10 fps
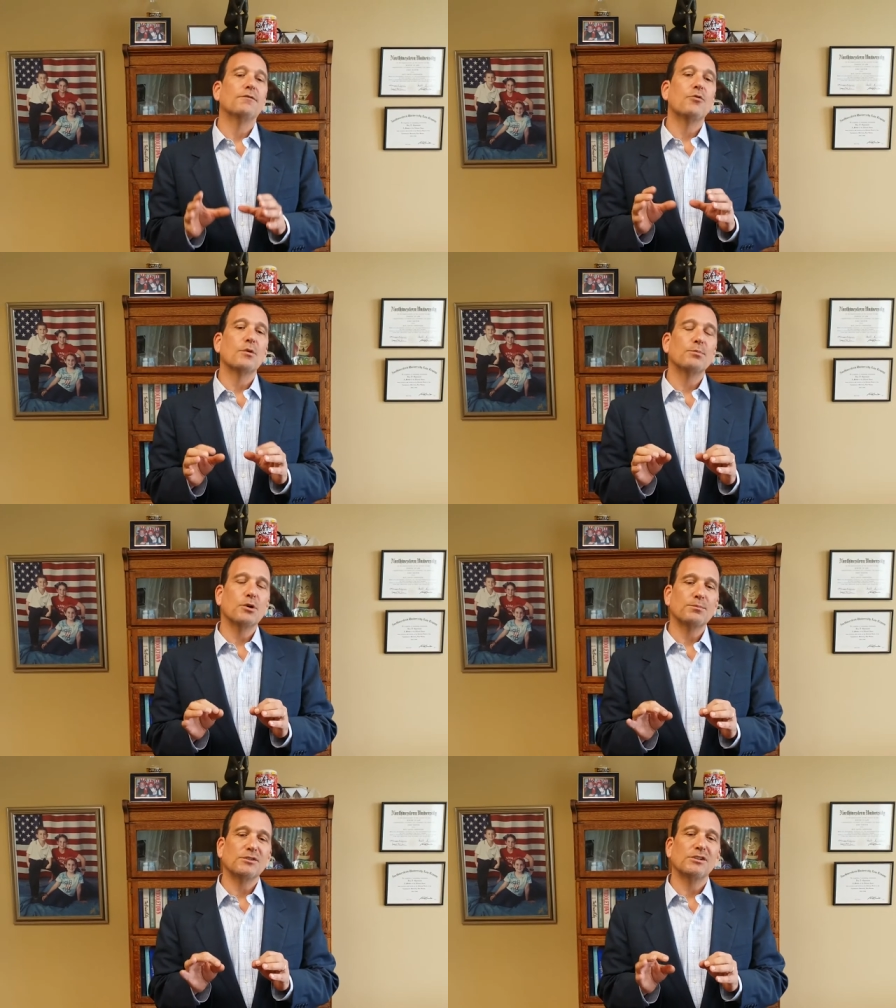for
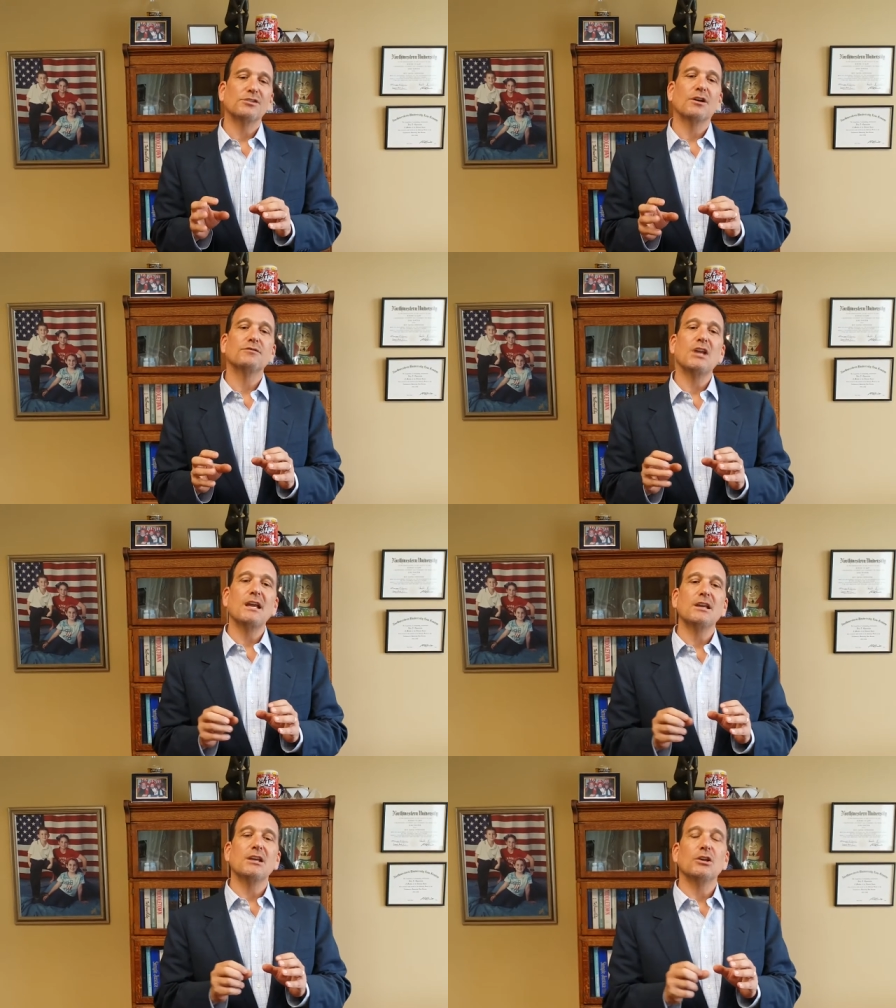purposes of
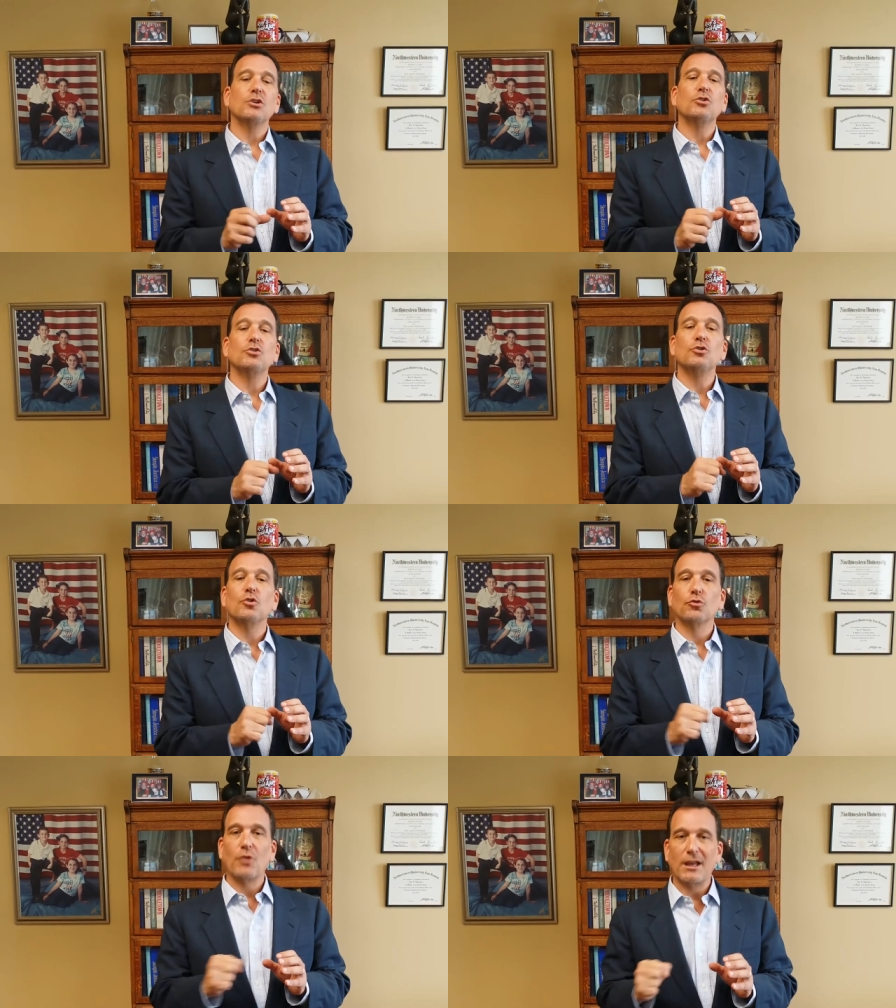taking
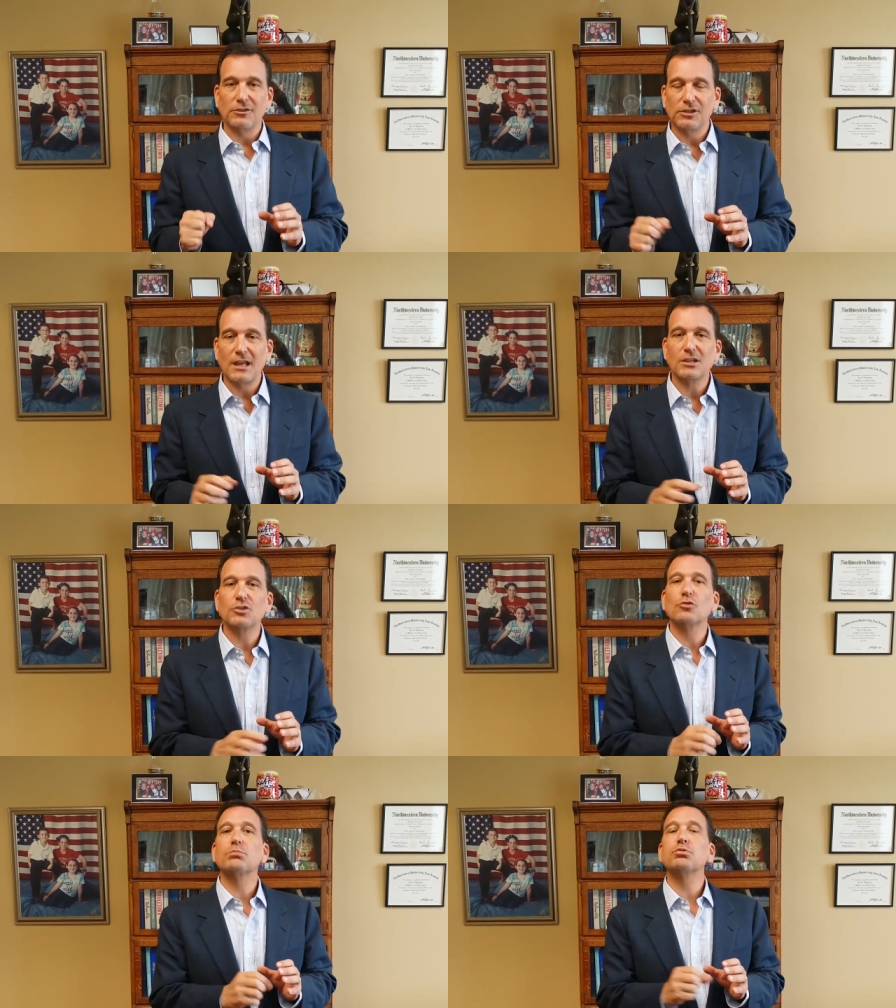your res,
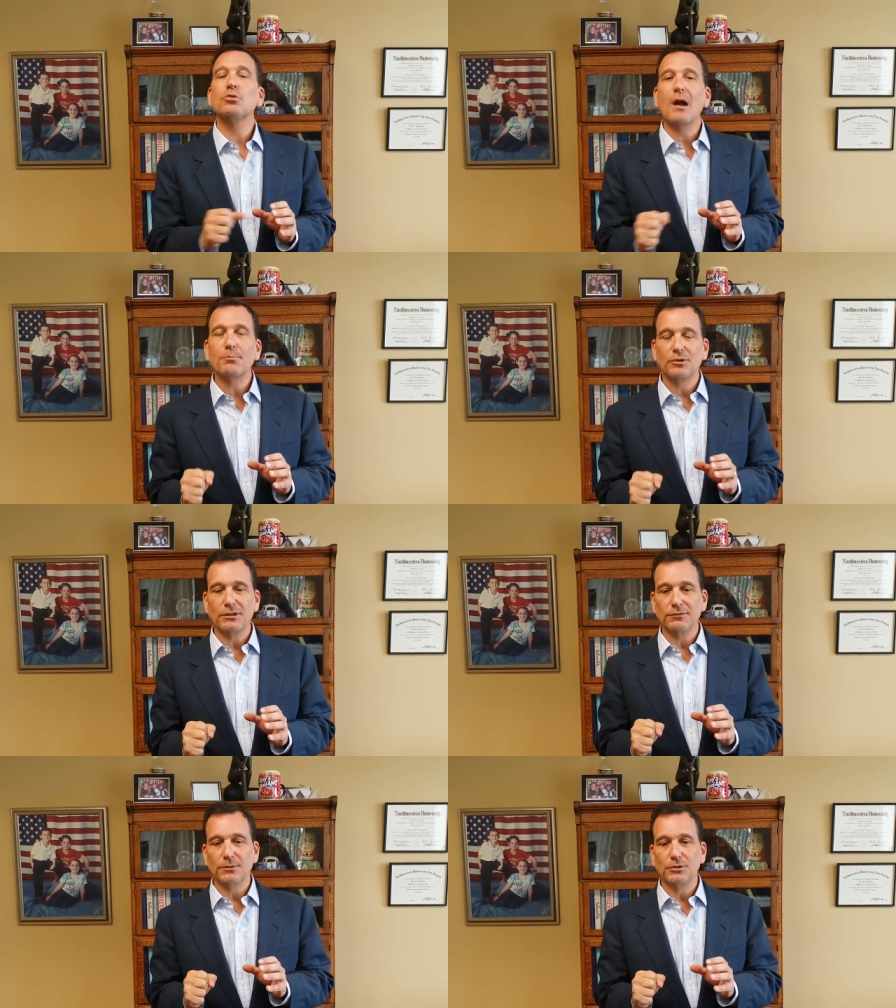taking your
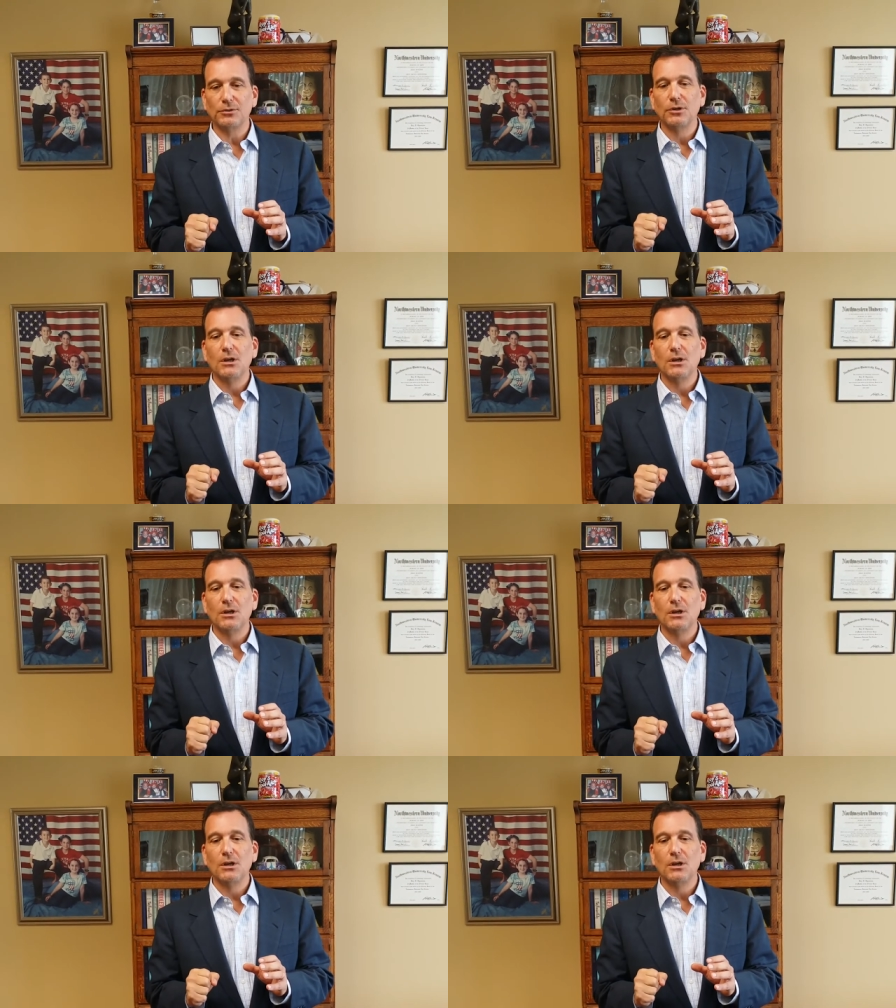property from you.